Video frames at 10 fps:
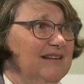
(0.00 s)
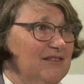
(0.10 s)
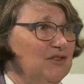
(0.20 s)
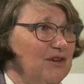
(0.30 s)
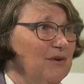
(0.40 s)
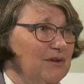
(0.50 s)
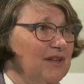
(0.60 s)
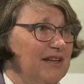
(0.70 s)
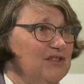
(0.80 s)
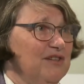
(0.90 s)
And so
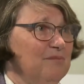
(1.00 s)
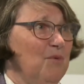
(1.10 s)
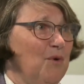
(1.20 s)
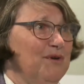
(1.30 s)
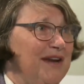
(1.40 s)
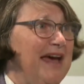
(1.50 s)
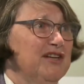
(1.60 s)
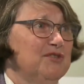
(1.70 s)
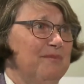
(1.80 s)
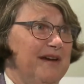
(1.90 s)
that's an important
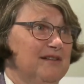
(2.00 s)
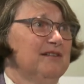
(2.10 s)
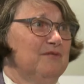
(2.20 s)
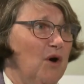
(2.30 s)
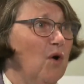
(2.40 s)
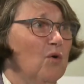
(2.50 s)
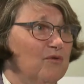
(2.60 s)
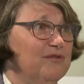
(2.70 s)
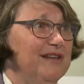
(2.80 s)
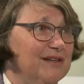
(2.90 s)
aspect of the whole
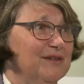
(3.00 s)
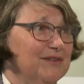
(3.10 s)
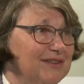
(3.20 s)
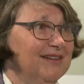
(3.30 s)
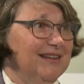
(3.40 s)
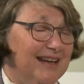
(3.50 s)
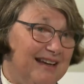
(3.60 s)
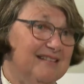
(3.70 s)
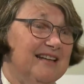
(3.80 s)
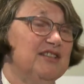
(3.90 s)
field.
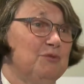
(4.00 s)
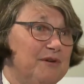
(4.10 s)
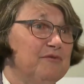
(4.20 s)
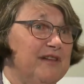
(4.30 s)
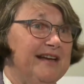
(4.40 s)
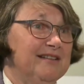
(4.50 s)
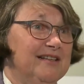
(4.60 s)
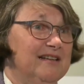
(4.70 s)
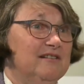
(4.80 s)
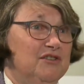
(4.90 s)
Yeah. And it's
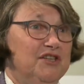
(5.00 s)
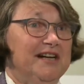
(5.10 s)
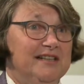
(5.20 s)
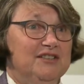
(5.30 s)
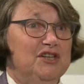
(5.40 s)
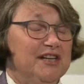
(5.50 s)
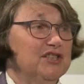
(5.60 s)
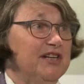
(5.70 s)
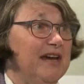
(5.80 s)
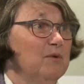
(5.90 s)
reflected at G
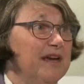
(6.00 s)
GSA.